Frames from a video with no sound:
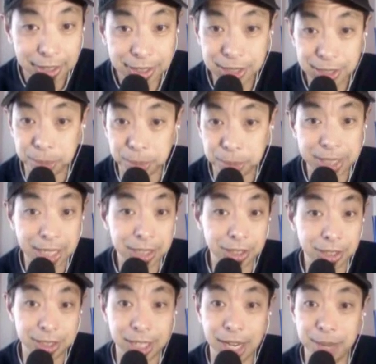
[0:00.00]
this is a
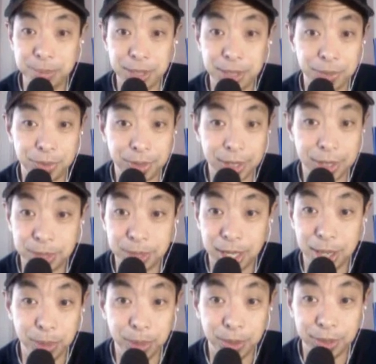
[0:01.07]
potential time saver when it comes
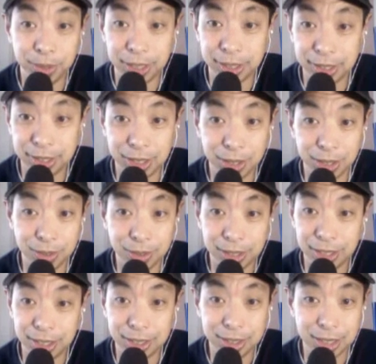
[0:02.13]
to uploading,
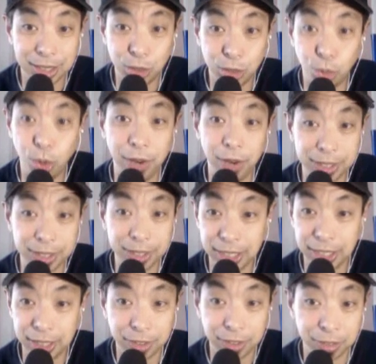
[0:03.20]
the 12th
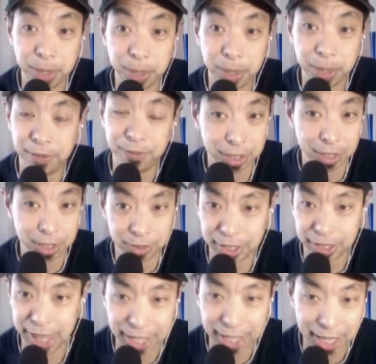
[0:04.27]
consecutive pet
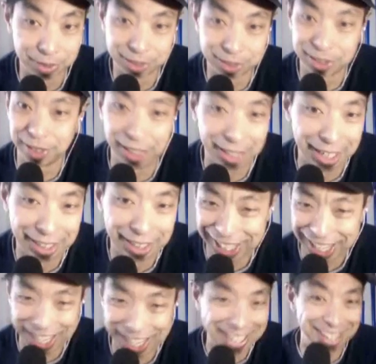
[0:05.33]
video that you have or something
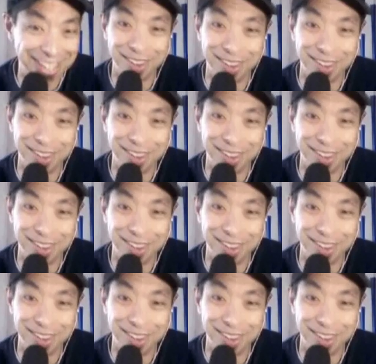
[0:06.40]
like that,